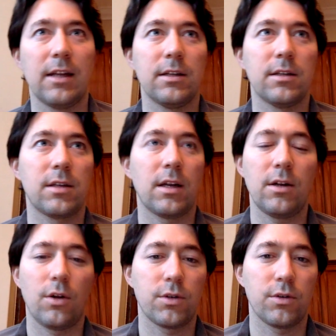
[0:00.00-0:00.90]

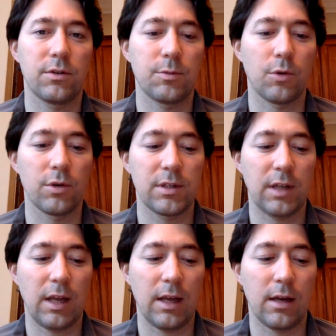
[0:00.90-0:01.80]
tennis, I did all sorts of
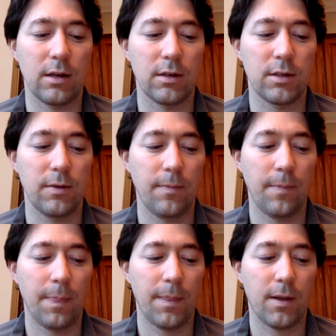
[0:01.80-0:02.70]
sports,
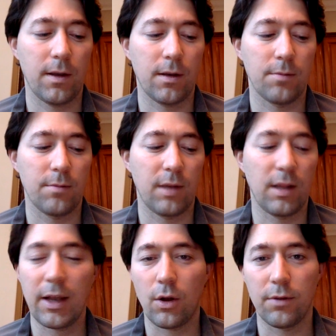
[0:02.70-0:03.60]
and
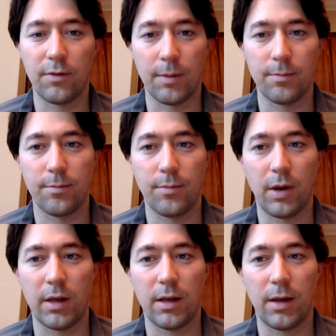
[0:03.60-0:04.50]
I like all of them,
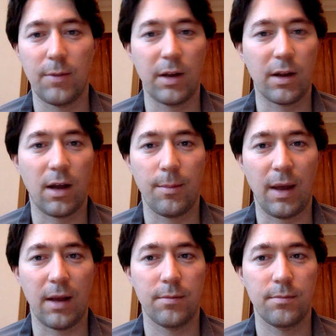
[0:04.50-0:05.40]
but I'm not a
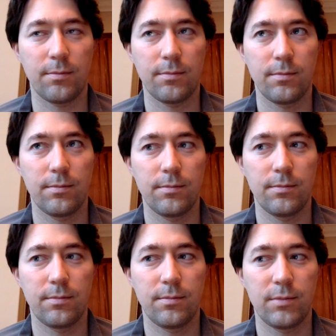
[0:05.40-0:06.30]
combat
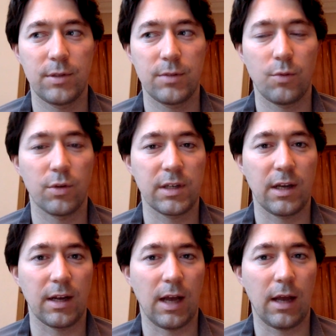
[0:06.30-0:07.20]

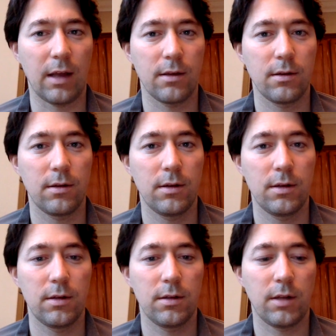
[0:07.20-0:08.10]
sports kind of guy.
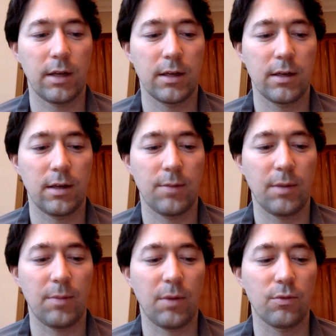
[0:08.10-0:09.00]
Like,
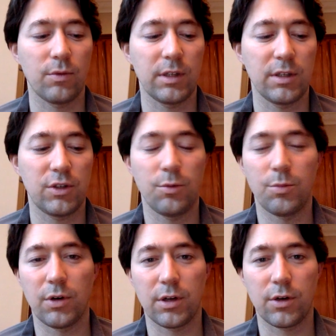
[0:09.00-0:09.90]
I'm not really
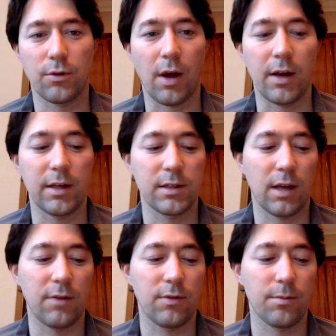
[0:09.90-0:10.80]
super into
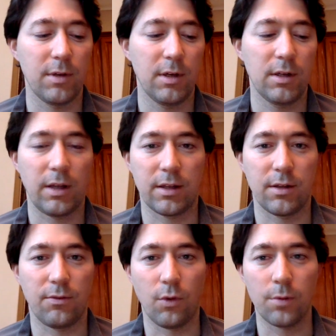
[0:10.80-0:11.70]
karate aside from
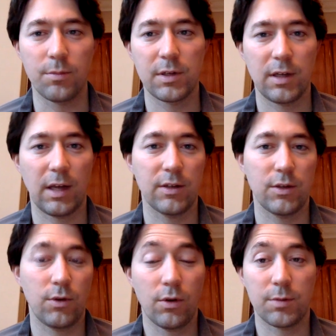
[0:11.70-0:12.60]
like the forms,
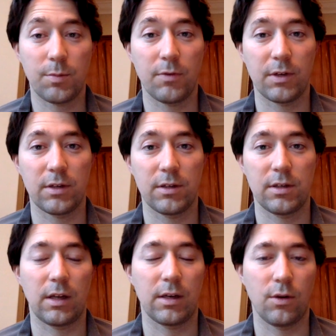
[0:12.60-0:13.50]
and so yoga is
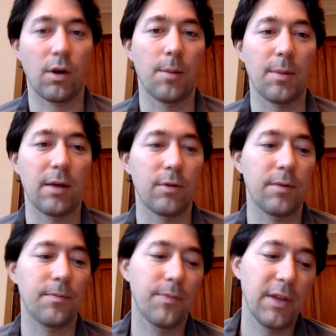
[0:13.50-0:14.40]
perfect because it's like no
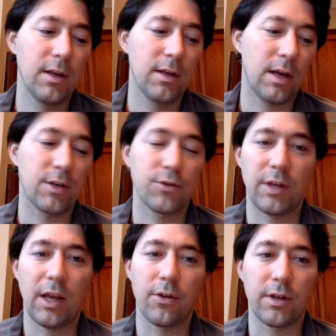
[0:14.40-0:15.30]
combat, right?
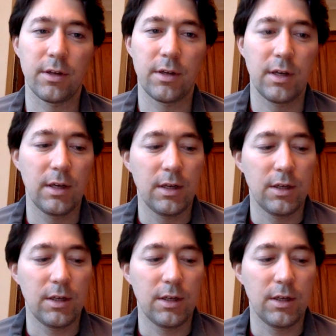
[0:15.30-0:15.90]
And it's really healthy.